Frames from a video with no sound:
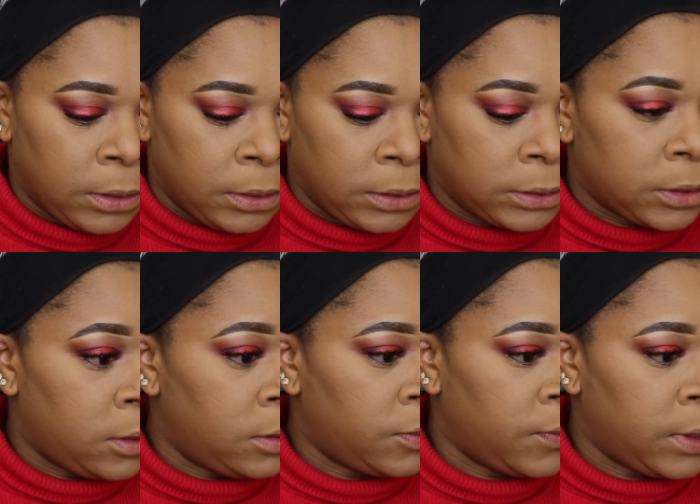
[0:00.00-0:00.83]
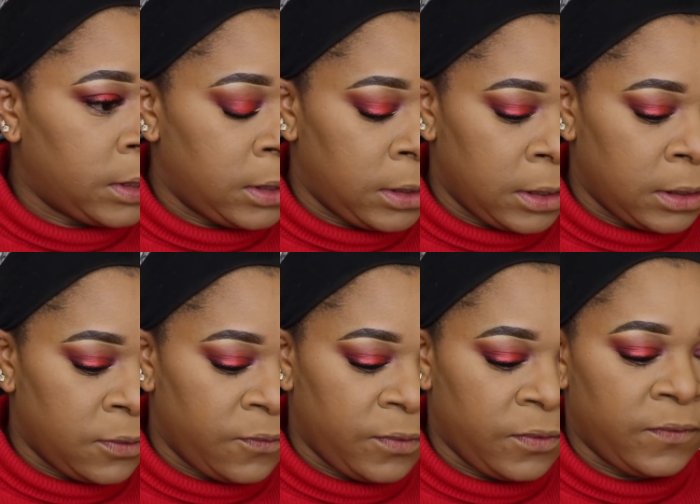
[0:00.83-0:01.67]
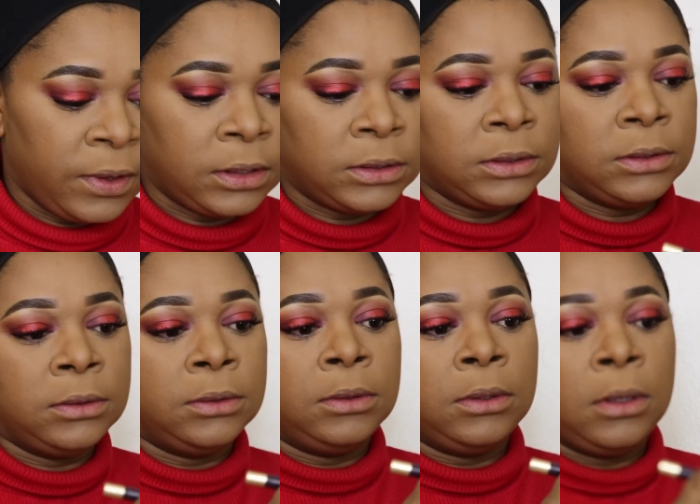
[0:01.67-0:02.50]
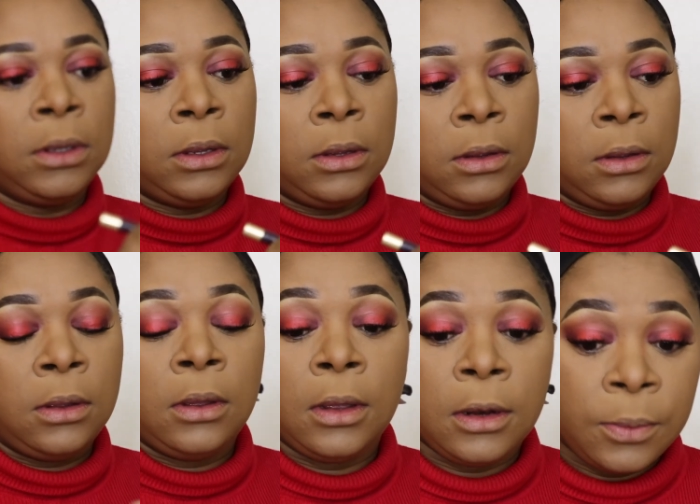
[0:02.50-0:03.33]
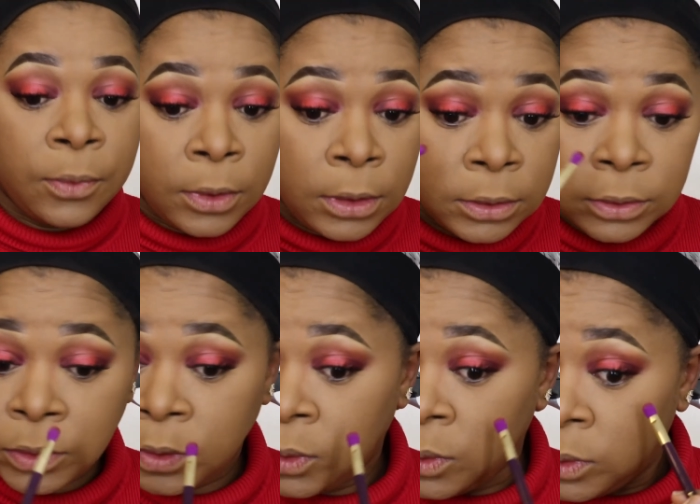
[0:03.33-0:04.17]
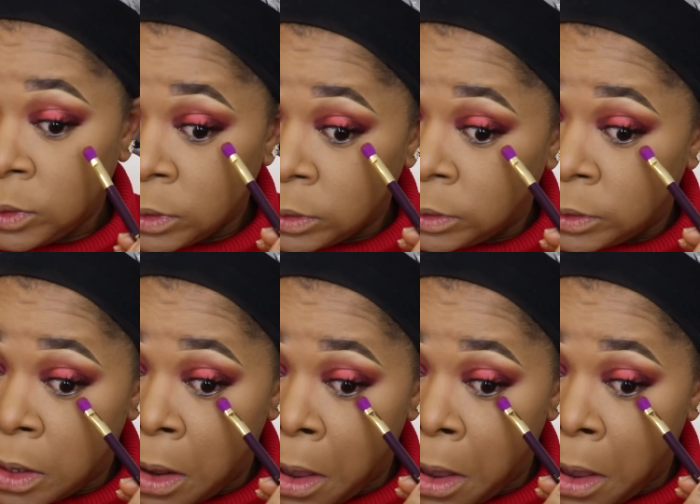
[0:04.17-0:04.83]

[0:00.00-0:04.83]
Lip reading: this color right here, the Vivid, and I'm going to just